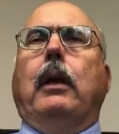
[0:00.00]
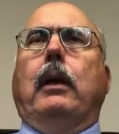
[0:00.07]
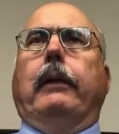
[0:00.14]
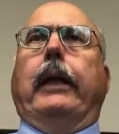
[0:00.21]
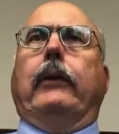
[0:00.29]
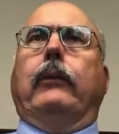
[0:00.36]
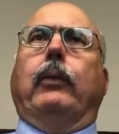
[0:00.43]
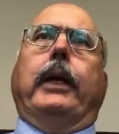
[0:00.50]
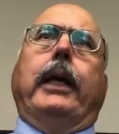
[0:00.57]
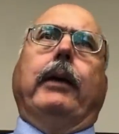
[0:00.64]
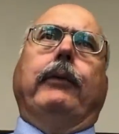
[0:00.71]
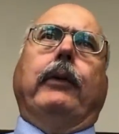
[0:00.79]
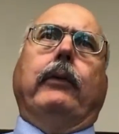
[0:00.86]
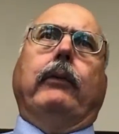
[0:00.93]
that's what
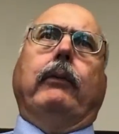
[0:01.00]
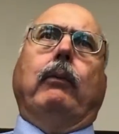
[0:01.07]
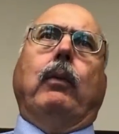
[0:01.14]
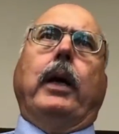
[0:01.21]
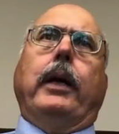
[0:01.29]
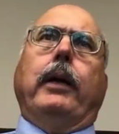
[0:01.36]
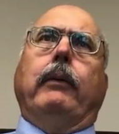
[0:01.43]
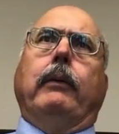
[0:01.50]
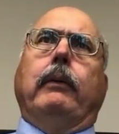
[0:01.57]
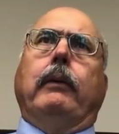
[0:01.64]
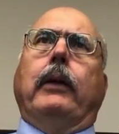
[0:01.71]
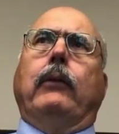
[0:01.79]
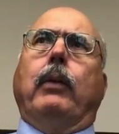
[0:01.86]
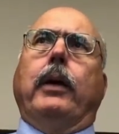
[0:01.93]
gives us why,
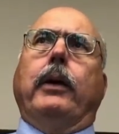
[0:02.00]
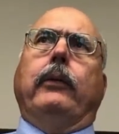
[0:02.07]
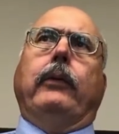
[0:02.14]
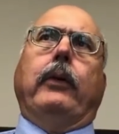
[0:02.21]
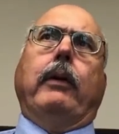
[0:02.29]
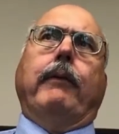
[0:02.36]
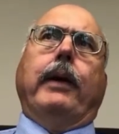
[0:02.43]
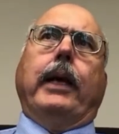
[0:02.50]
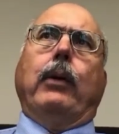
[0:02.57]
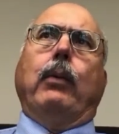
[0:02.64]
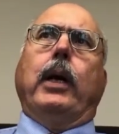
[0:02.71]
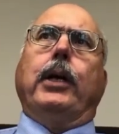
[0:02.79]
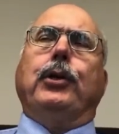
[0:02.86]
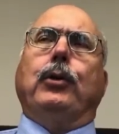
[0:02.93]
that's why you see our
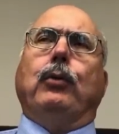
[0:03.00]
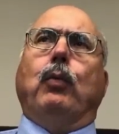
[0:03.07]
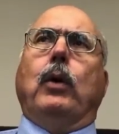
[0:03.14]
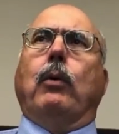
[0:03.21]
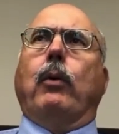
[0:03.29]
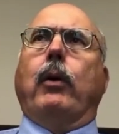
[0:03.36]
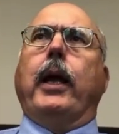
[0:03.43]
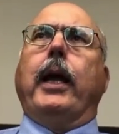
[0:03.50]
valuation where we're